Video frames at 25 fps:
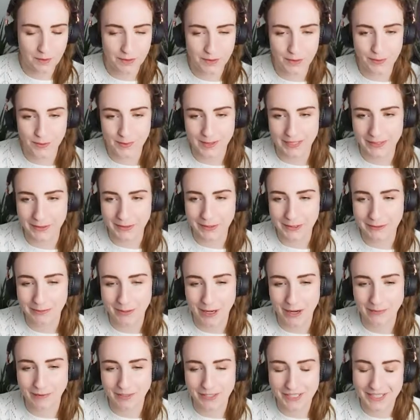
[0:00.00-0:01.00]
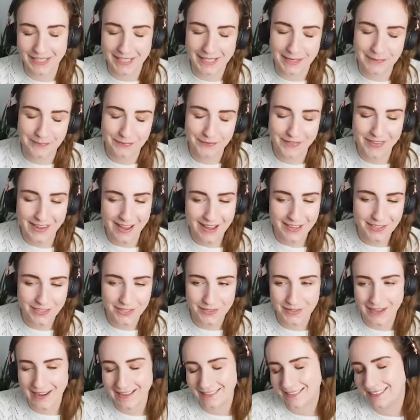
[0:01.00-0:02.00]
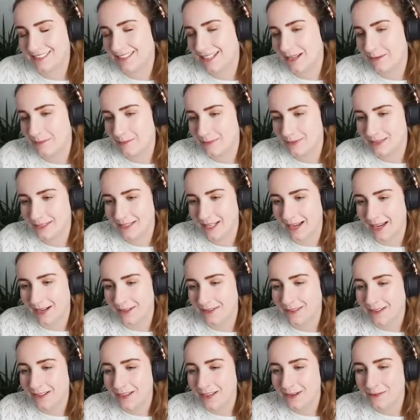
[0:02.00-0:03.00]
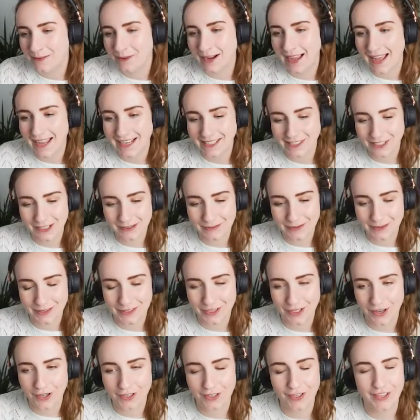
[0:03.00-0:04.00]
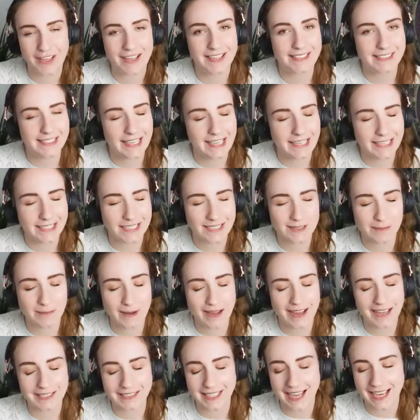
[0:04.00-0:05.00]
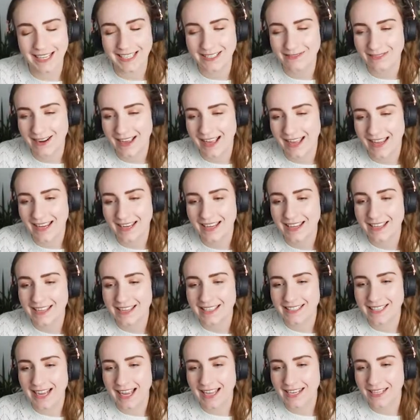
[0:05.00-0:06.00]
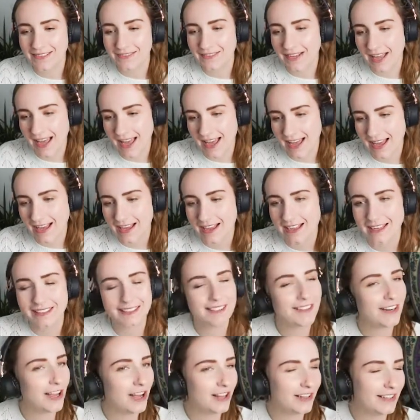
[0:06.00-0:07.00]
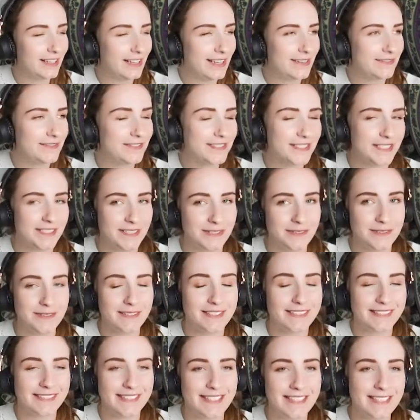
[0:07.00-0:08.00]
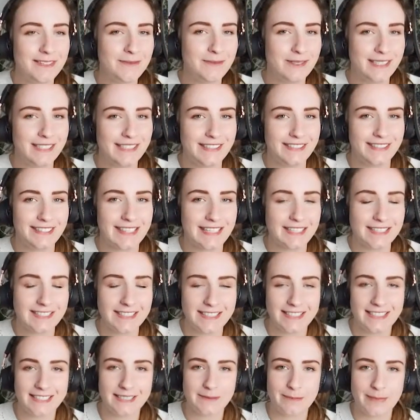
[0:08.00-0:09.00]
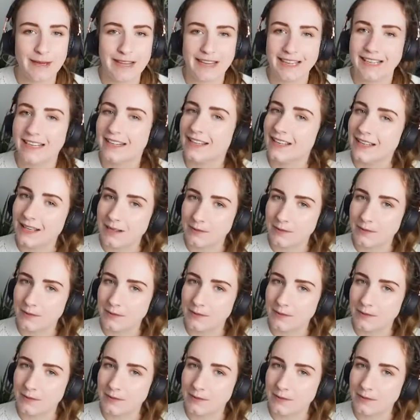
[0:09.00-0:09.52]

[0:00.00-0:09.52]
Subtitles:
her the world, but obviously can't do that in Sims, so we age it up to a toddler and take it to the park anyway. Kind of get little Olive to see the world that she has been